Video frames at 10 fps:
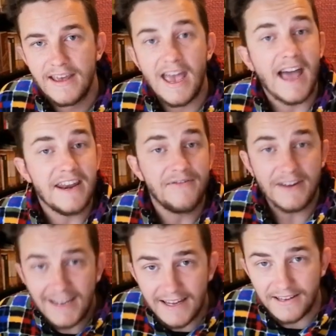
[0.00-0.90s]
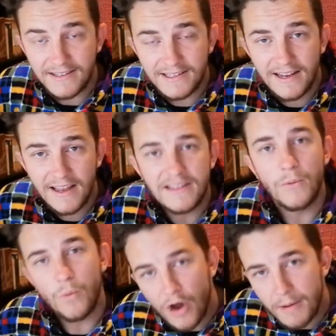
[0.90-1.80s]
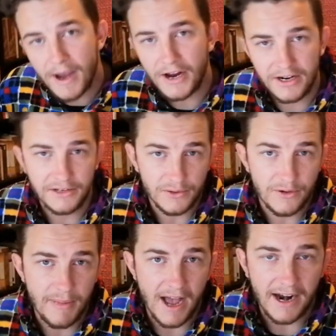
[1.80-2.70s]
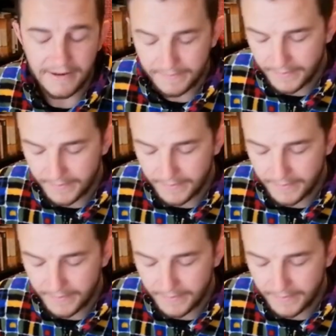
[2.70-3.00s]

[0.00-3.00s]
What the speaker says: And if it is, then what am I going to do about it?